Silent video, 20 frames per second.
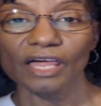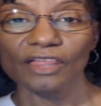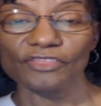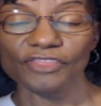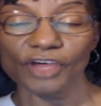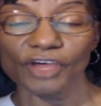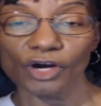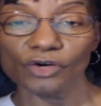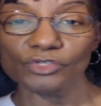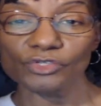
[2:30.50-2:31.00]

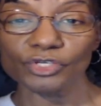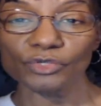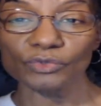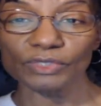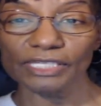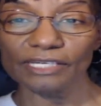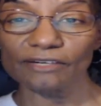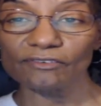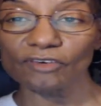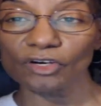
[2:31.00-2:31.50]
those who
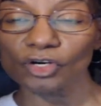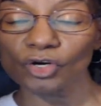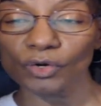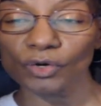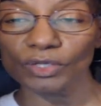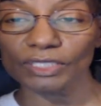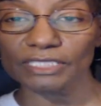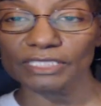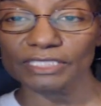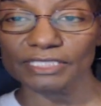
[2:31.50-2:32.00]
live
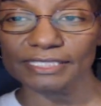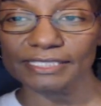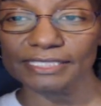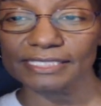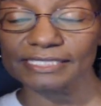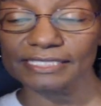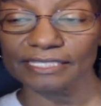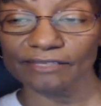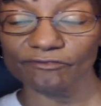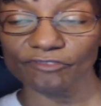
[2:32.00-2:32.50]
according to the
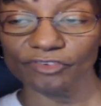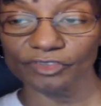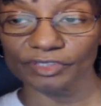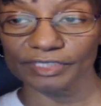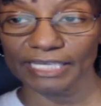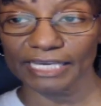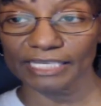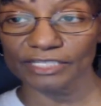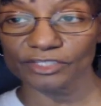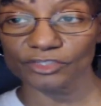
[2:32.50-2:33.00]
sinful
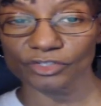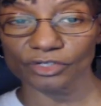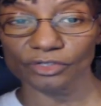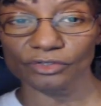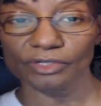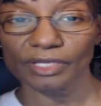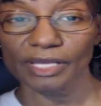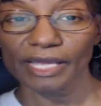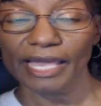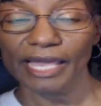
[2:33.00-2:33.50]

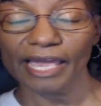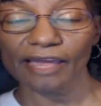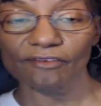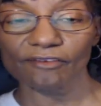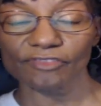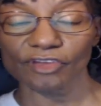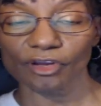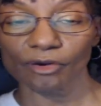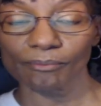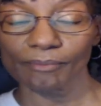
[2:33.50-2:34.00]
nature
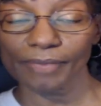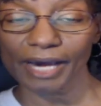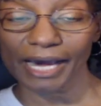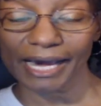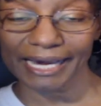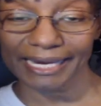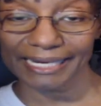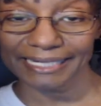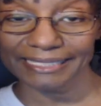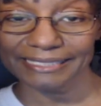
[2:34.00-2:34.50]
have their
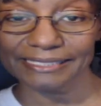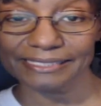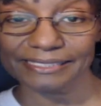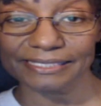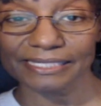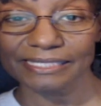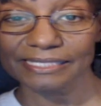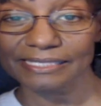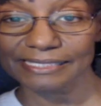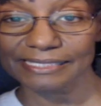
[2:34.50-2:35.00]

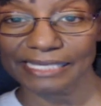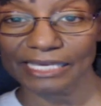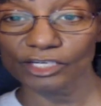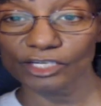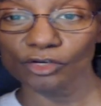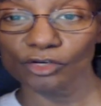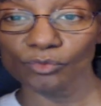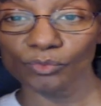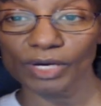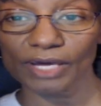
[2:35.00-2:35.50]
minds
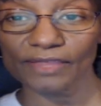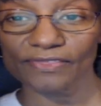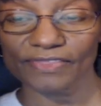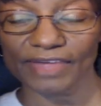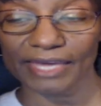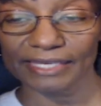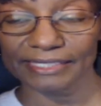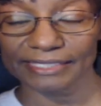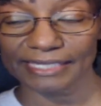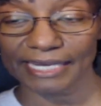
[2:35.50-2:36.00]
set on what
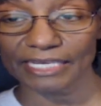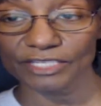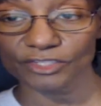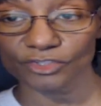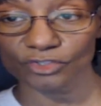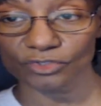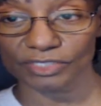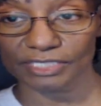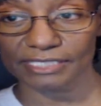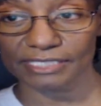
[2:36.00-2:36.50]
that
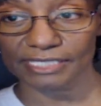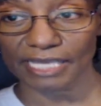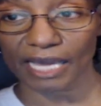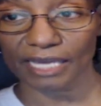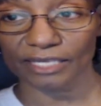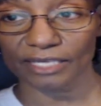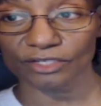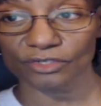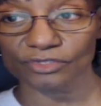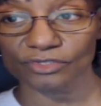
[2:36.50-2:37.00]
nature
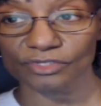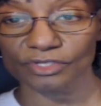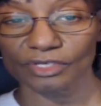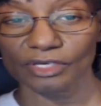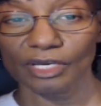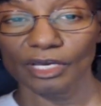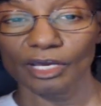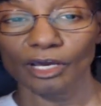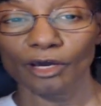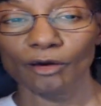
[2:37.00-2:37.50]
desires,
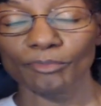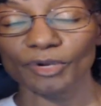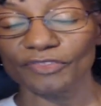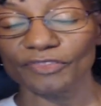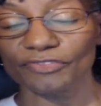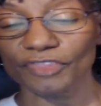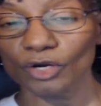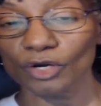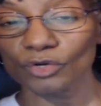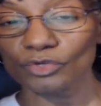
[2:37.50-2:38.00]

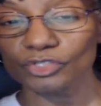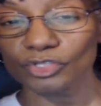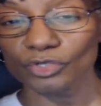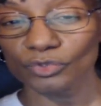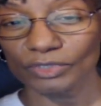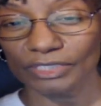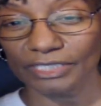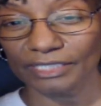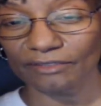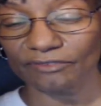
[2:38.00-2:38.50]
but those
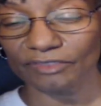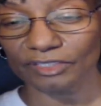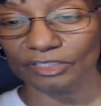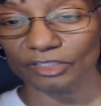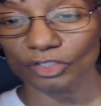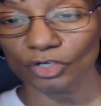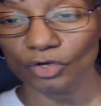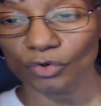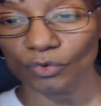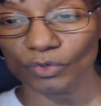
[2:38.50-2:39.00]
who live in
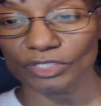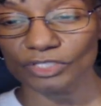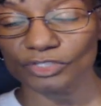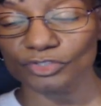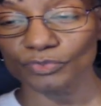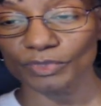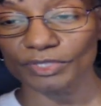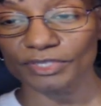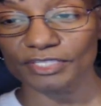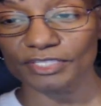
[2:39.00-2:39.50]

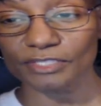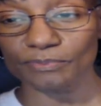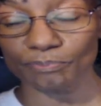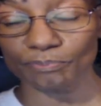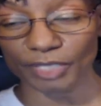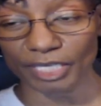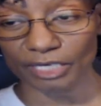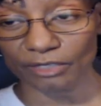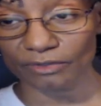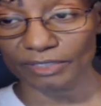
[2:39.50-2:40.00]
accordance with the
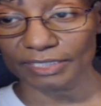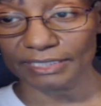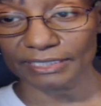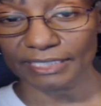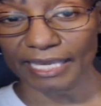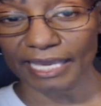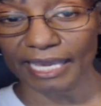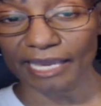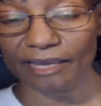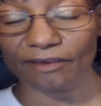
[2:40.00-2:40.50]
Spirit
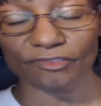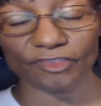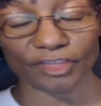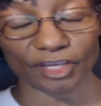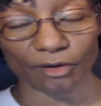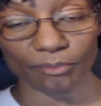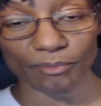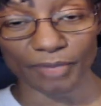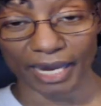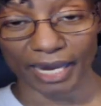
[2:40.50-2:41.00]
have
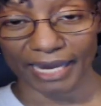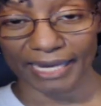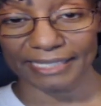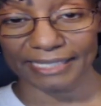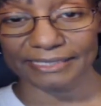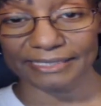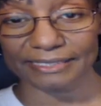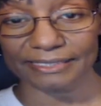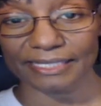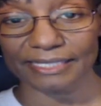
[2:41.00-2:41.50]
their
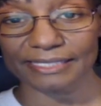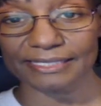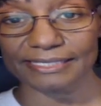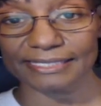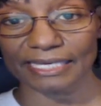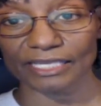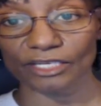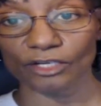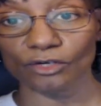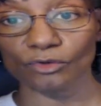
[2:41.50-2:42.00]
minds
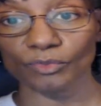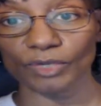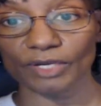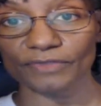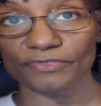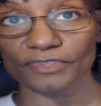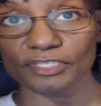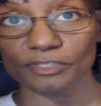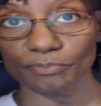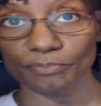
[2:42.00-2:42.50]
set on
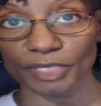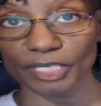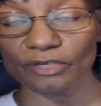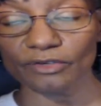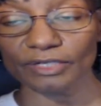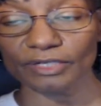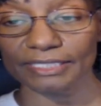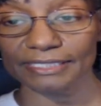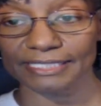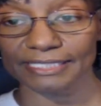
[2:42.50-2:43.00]
what the
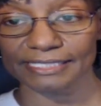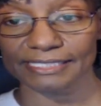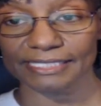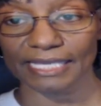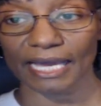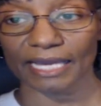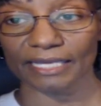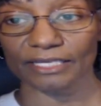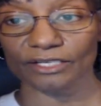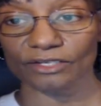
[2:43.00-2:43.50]
Spirit
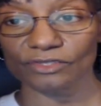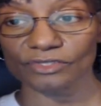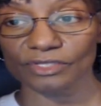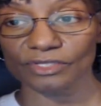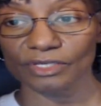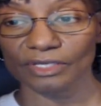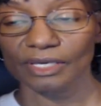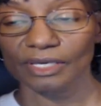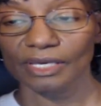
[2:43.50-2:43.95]
desires.